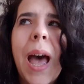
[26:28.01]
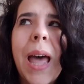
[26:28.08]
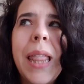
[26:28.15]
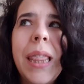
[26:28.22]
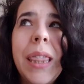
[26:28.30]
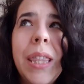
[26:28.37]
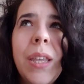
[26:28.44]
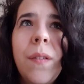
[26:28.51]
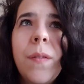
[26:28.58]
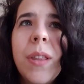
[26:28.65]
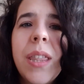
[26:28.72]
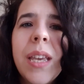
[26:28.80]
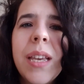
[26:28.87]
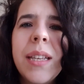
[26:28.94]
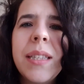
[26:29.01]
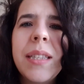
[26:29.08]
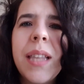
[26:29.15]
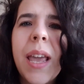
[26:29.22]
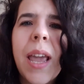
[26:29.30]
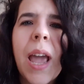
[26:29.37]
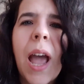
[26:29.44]
I lived this.
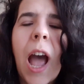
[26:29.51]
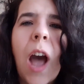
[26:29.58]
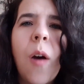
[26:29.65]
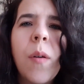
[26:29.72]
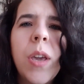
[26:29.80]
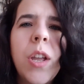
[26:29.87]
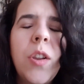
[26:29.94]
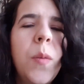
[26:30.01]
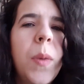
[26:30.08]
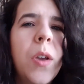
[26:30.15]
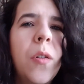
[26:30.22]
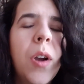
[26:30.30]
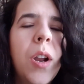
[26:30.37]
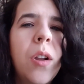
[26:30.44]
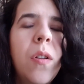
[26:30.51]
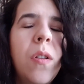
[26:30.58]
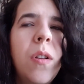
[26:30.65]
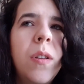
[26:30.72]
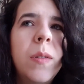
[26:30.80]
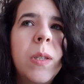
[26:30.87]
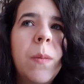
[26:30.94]
Like, how can you be
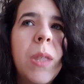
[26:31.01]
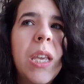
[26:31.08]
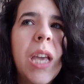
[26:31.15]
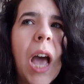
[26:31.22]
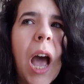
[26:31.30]
critical of something